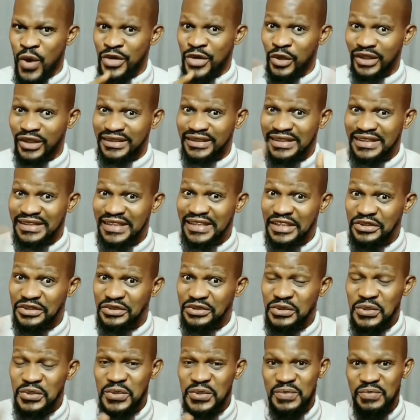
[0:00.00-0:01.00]
nothing they
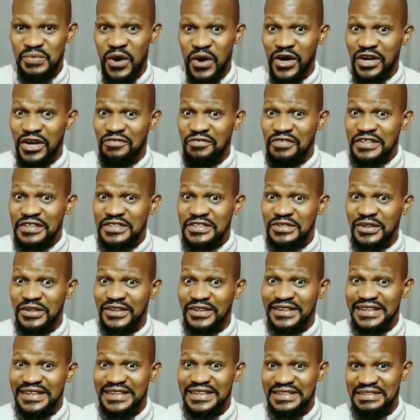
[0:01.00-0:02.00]
do all of a
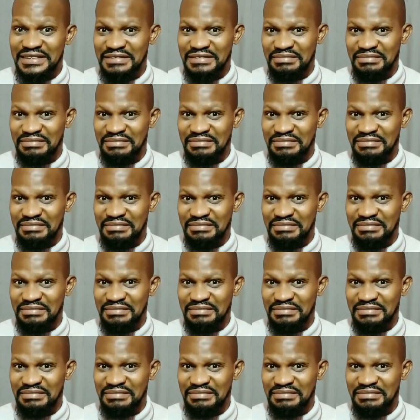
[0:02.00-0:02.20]
sudden.